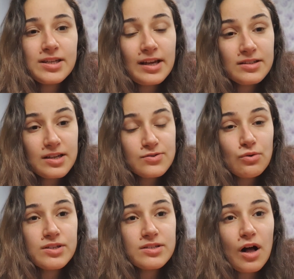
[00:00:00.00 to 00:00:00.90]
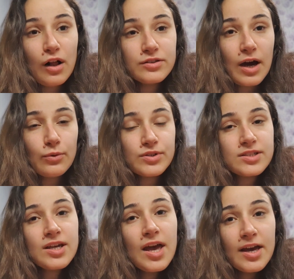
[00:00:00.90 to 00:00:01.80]
And as a result, I
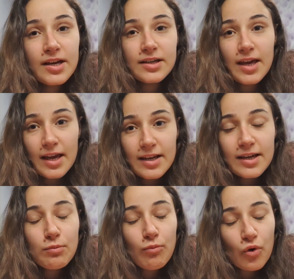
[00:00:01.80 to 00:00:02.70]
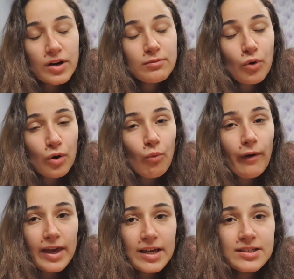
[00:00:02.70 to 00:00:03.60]
was gaining more and more
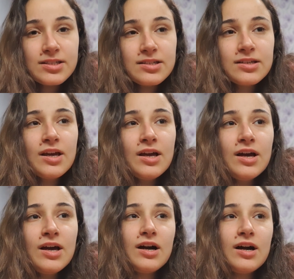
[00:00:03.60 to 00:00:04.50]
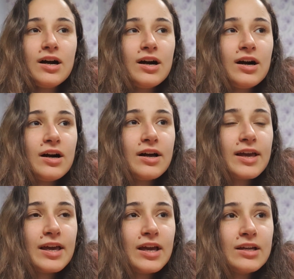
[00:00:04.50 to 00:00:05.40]
weight.
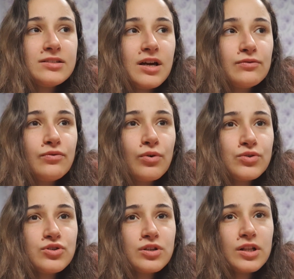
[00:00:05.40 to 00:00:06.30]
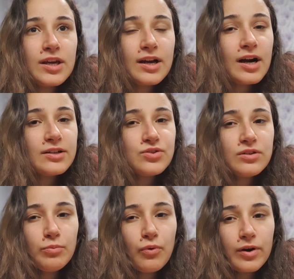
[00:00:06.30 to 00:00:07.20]
And unfortunately, I got to
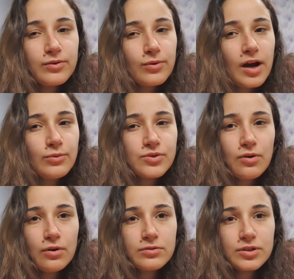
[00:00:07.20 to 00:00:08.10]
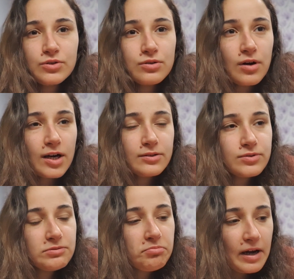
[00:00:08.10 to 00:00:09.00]
the point where I was over
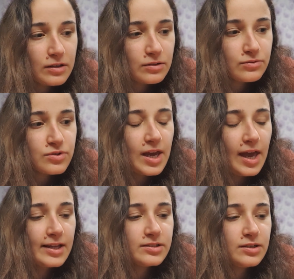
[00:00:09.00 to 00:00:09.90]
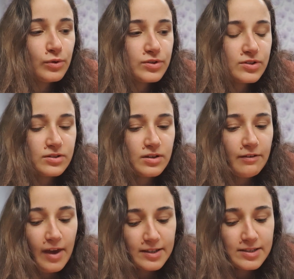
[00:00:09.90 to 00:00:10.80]
200 pounds, and it was
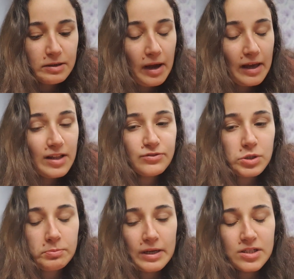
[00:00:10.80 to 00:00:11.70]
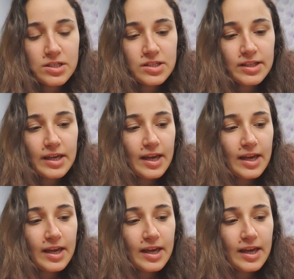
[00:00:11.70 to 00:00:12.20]
affecting my life tremendously.